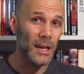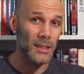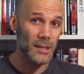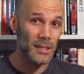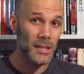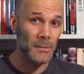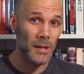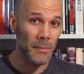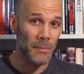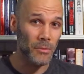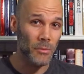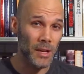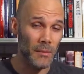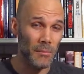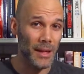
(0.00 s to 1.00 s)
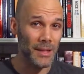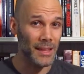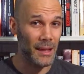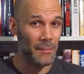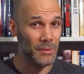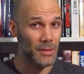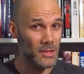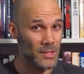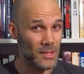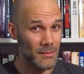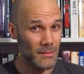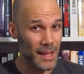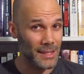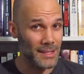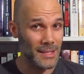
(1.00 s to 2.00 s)
this upcoming week about that, because
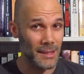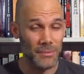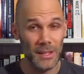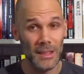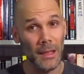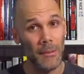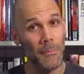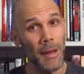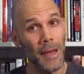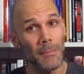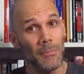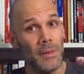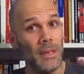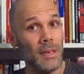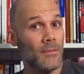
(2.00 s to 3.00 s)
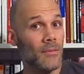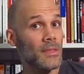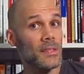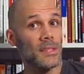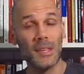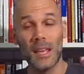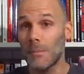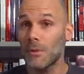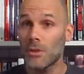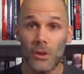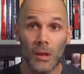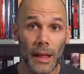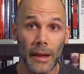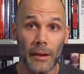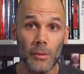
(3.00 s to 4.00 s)
that's something that might be even the same in your
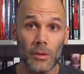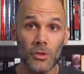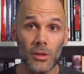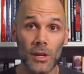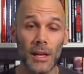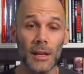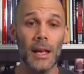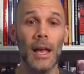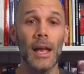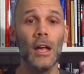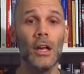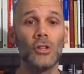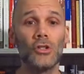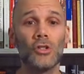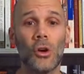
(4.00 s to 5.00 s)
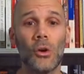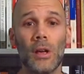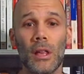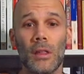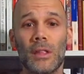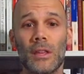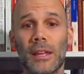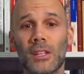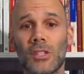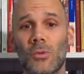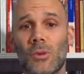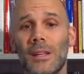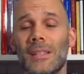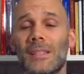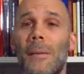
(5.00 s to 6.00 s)
language, okay? So the next
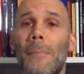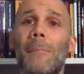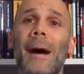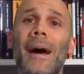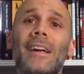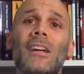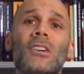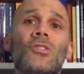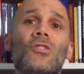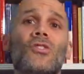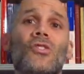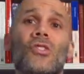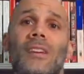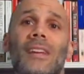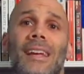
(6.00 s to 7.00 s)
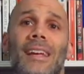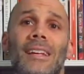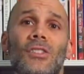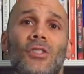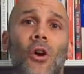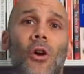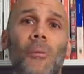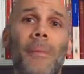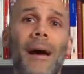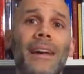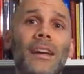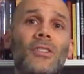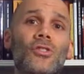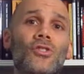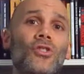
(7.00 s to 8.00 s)
one is my concern is, or my
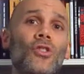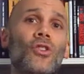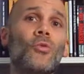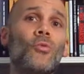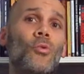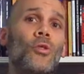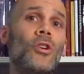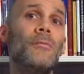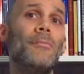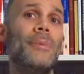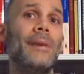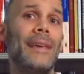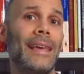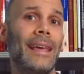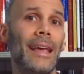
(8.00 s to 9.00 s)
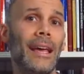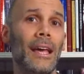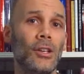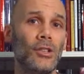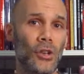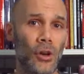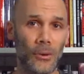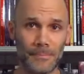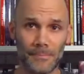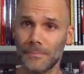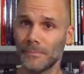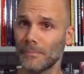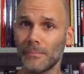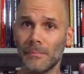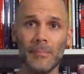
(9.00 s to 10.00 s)
concern would be. So
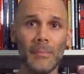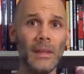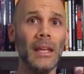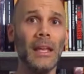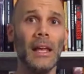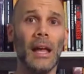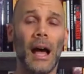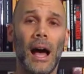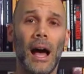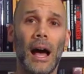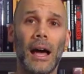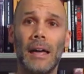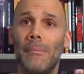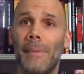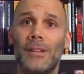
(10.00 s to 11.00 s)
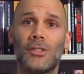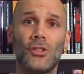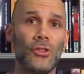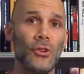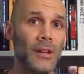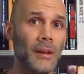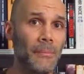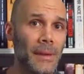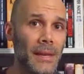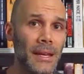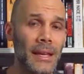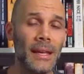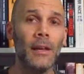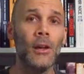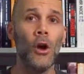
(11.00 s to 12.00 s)
imagine you're in a
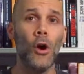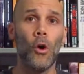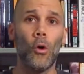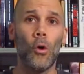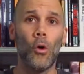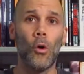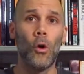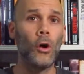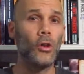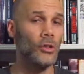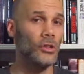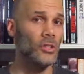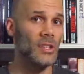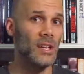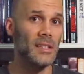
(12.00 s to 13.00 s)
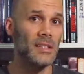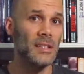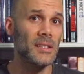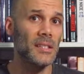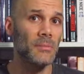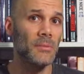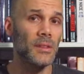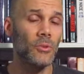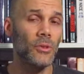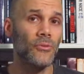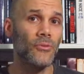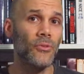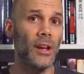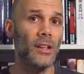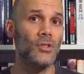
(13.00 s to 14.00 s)
meeting or you're discussing something with
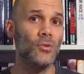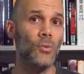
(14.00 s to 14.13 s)
friends